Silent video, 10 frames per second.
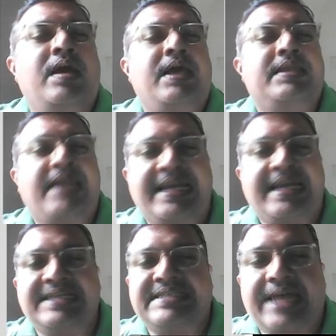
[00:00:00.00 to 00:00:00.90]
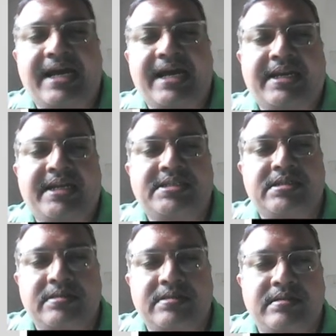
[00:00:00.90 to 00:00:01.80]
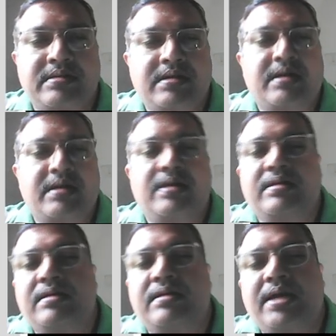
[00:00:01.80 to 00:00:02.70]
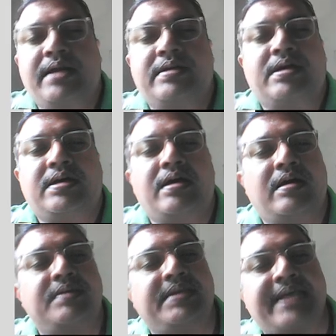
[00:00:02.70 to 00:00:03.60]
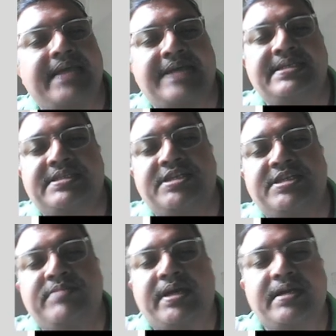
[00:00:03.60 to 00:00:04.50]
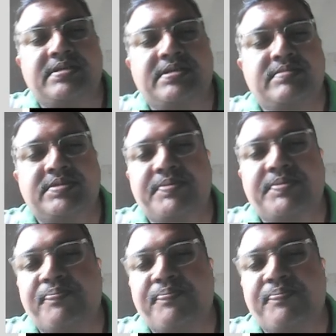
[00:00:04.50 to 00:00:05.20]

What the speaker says: the lungs architecture and the gas exchange mechanisms.